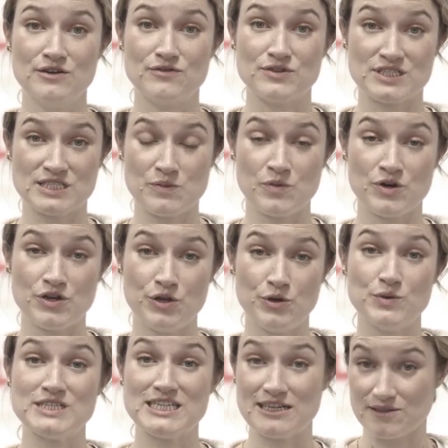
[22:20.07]
for someone
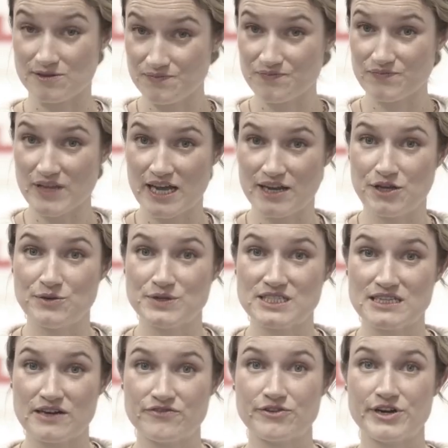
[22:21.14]
who is ill and who is
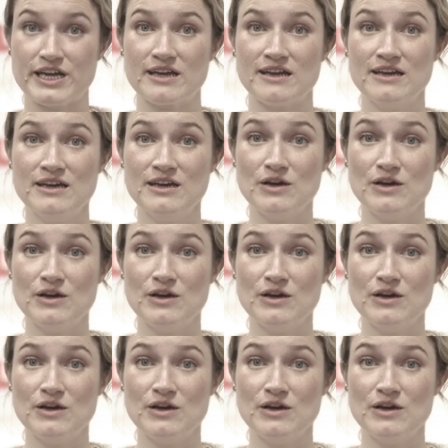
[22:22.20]
suffering